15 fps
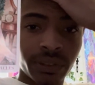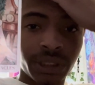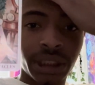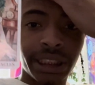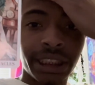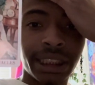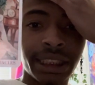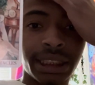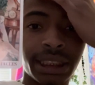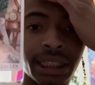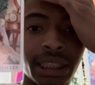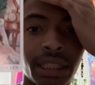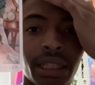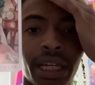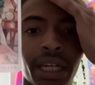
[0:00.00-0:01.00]
She is
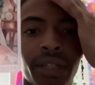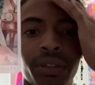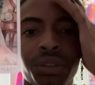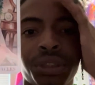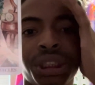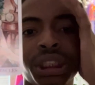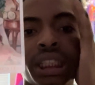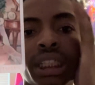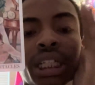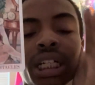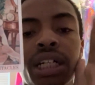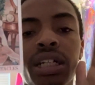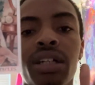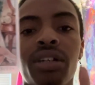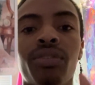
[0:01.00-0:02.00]
in an energy
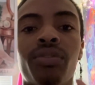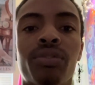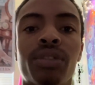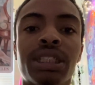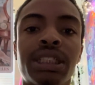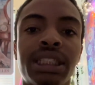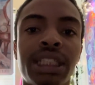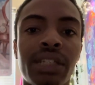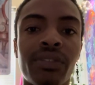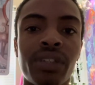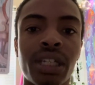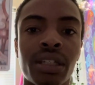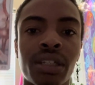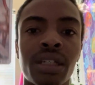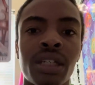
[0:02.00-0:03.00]
of
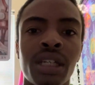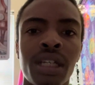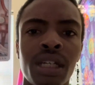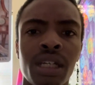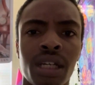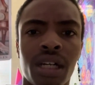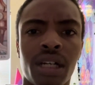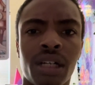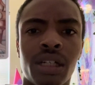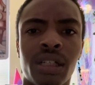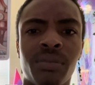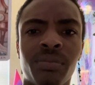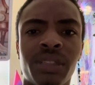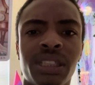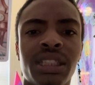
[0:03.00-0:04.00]
receiving.
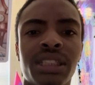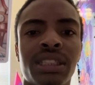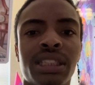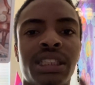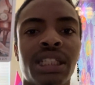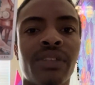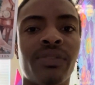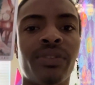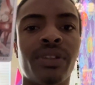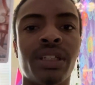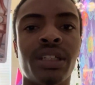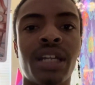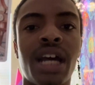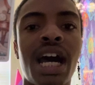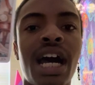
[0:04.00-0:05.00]
This is a
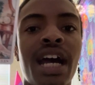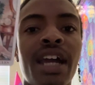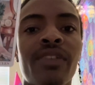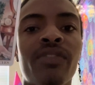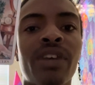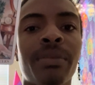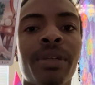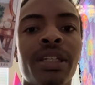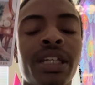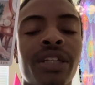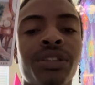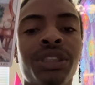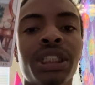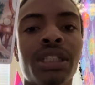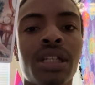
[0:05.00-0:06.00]
definite high feminine
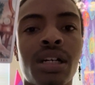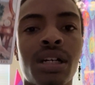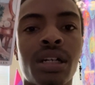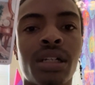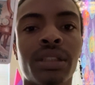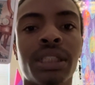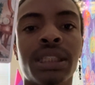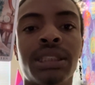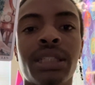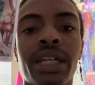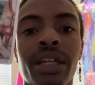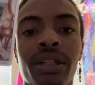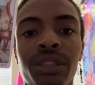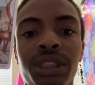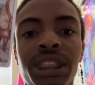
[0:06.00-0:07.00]
energy card. This
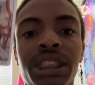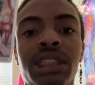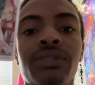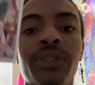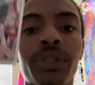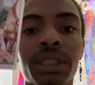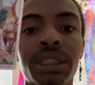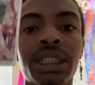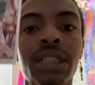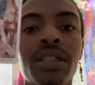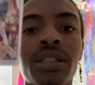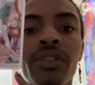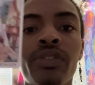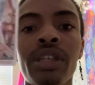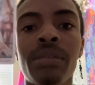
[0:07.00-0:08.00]
energy is focusing
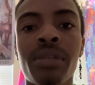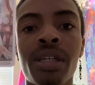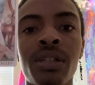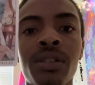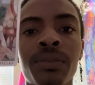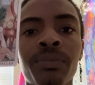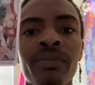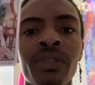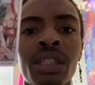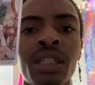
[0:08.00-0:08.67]
on the female.